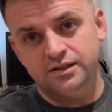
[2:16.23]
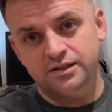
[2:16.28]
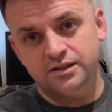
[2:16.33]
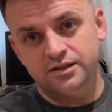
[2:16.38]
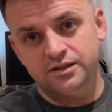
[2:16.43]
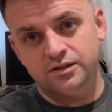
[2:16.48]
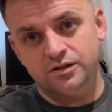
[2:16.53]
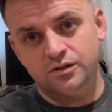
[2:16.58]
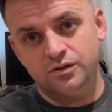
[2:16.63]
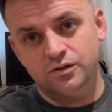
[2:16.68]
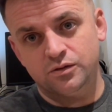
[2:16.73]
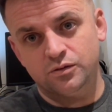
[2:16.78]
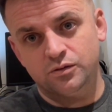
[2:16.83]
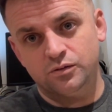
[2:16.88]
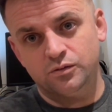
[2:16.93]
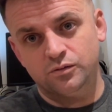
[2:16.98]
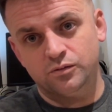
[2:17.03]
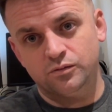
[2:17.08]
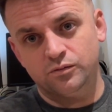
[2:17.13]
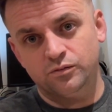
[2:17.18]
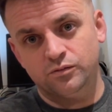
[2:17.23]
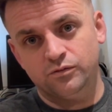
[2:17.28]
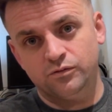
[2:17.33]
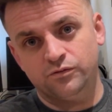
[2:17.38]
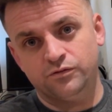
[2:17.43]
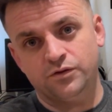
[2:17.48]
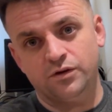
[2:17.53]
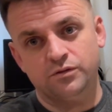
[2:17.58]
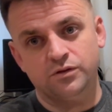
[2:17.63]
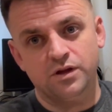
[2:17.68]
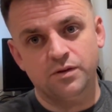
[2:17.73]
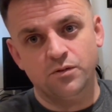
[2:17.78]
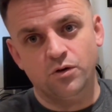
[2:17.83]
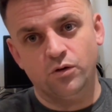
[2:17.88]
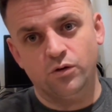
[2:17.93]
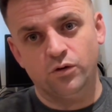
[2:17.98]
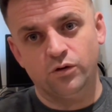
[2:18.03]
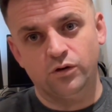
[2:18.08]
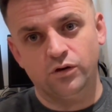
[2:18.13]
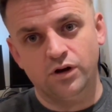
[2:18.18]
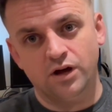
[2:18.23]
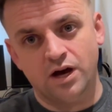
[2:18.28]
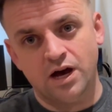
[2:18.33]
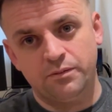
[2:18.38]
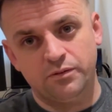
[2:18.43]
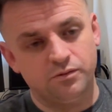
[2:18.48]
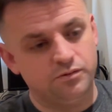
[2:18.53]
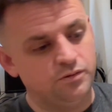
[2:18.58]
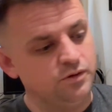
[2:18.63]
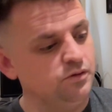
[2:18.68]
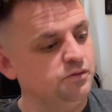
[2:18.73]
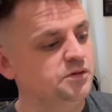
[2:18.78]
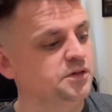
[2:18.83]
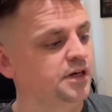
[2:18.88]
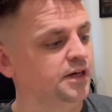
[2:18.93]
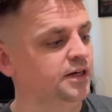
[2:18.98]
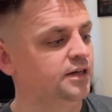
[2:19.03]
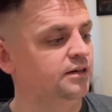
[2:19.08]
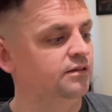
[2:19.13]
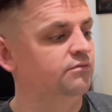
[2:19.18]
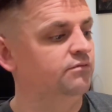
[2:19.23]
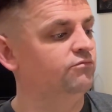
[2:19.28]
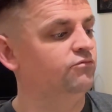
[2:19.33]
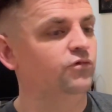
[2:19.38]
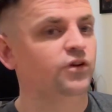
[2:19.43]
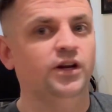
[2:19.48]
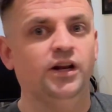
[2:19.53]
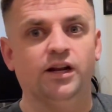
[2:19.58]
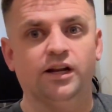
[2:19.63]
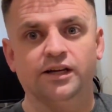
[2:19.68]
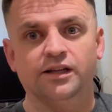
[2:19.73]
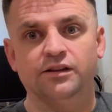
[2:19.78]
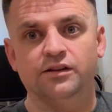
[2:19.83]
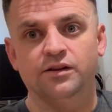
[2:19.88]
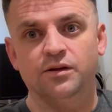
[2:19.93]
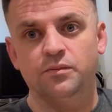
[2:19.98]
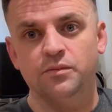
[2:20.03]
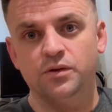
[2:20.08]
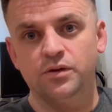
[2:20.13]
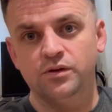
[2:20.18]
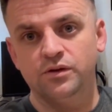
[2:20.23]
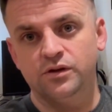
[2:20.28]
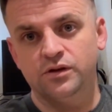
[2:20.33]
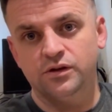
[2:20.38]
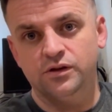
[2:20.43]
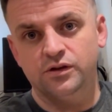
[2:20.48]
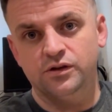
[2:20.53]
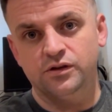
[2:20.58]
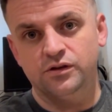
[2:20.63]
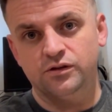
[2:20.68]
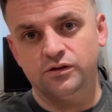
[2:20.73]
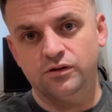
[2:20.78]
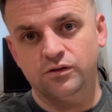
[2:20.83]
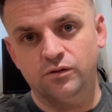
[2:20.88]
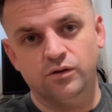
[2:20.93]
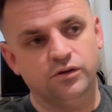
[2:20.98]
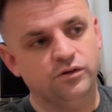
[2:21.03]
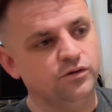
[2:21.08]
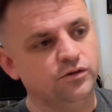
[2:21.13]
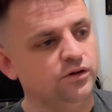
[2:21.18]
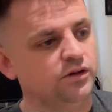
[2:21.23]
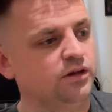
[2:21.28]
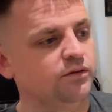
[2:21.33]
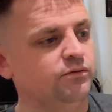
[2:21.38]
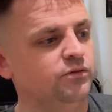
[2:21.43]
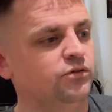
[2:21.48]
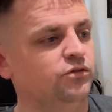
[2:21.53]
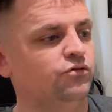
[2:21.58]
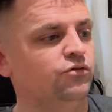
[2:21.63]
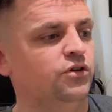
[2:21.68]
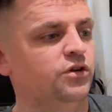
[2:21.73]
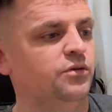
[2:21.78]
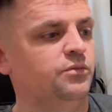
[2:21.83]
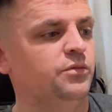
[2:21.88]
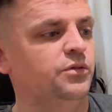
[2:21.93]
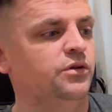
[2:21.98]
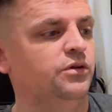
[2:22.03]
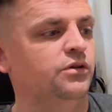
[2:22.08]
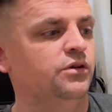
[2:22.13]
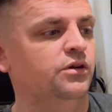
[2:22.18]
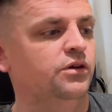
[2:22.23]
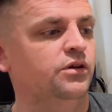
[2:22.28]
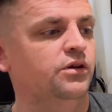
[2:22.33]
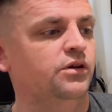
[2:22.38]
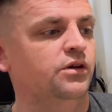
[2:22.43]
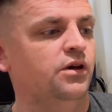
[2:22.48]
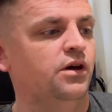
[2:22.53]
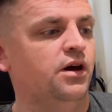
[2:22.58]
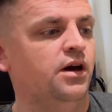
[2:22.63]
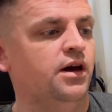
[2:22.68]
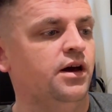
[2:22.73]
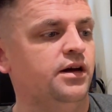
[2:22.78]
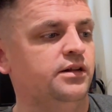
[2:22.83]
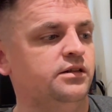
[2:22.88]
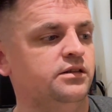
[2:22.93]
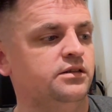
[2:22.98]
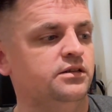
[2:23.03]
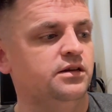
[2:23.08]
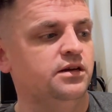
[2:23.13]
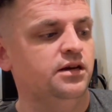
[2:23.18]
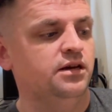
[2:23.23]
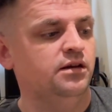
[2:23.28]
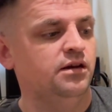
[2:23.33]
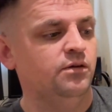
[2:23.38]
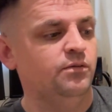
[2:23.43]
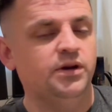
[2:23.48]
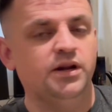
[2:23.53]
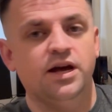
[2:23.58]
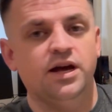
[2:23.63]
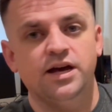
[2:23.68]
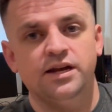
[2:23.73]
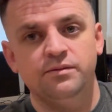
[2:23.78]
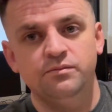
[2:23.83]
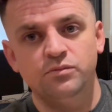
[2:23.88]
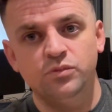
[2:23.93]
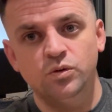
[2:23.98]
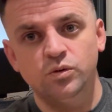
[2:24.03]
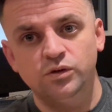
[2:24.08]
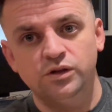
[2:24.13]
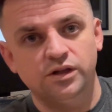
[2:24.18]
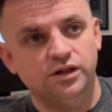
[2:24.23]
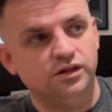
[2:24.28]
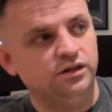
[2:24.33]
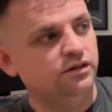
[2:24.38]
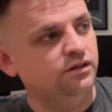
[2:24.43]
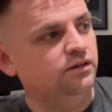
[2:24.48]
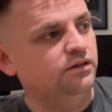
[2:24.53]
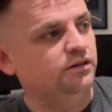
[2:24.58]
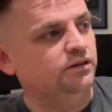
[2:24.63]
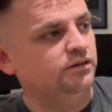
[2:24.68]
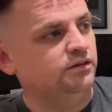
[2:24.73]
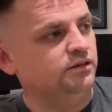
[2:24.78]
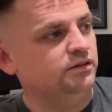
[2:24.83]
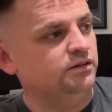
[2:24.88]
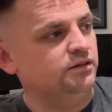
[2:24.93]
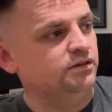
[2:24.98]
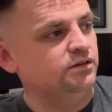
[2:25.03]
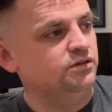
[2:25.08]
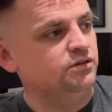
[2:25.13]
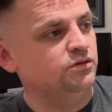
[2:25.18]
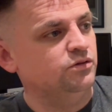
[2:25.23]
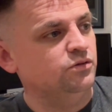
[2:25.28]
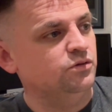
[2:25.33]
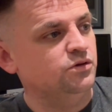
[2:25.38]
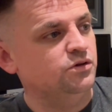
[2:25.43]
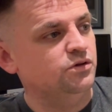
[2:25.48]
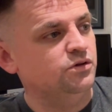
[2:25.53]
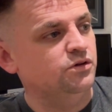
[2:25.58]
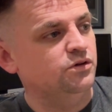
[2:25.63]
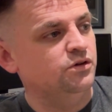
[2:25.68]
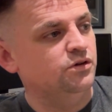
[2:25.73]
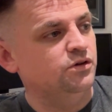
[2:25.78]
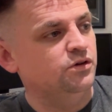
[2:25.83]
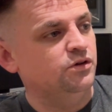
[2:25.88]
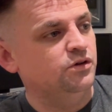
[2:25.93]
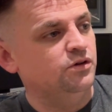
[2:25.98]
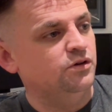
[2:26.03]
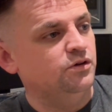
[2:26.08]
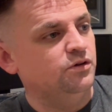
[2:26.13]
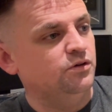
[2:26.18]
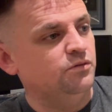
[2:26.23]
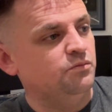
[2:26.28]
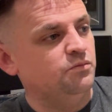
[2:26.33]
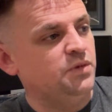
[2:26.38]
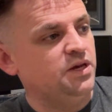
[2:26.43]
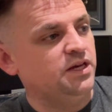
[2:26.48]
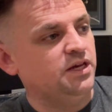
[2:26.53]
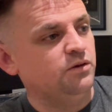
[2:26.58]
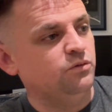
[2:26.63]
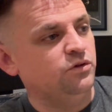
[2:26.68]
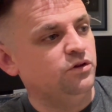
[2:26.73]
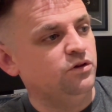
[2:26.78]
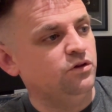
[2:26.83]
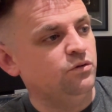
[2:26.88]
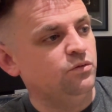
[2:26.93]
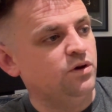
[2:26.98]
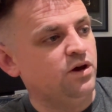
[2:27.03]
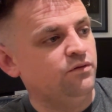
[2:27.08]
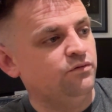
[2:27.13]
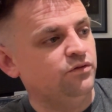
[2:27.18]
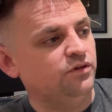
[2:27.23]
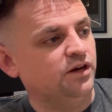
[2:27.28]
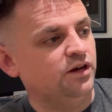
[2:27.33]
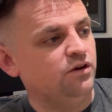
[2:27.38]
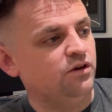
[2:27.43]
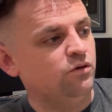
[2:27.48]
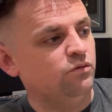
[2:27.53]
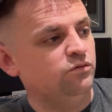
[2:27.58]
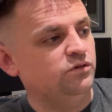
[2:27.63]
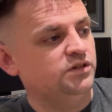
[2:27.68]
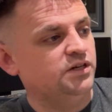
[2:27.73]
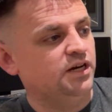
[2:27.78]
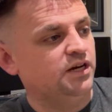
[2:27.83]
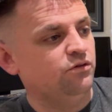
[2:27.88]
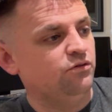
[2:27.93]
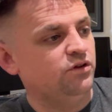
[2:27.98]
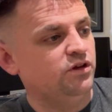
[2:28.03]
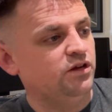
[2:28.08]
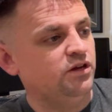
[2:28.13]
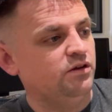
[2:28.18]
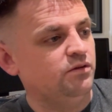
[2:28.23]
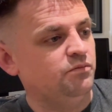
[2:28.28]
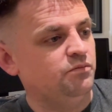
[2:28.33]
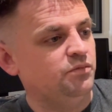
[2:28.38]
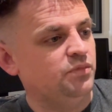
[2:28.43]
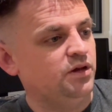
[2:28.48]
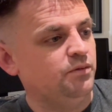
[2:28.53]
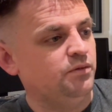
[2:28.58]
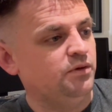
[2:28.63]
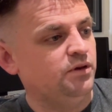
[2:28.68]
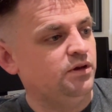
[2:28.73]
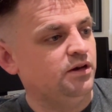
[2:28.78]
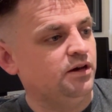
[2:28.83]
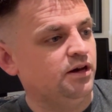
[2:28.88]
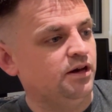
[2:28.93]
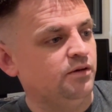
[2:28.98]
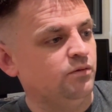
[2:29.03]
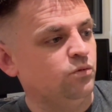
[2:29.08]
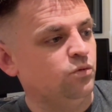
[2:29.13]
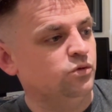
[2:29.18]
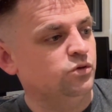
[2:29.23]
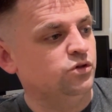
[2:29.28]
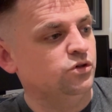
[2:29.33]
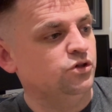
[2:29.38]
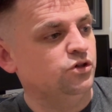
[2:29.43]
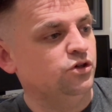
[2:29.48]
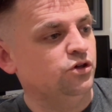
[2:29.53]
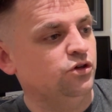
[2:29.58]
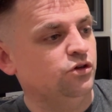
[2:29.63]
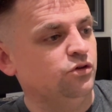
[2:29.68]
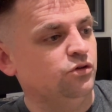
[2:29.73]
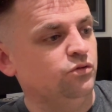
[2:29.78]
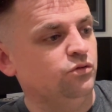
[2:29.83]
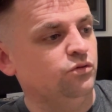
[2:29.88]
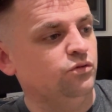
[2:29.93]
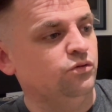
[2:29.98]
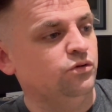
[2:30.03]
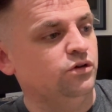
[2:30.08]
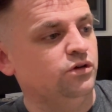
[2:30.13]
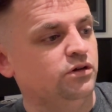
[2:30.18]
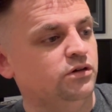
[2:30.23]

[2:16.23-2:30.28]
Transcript: So, found them on Apple Music, really like them. So I thought I'd give it a stream. And uh, I went ahead and bought it. Uh, so, Make It With You, Everything I Own, Diary, Baby, I Want You,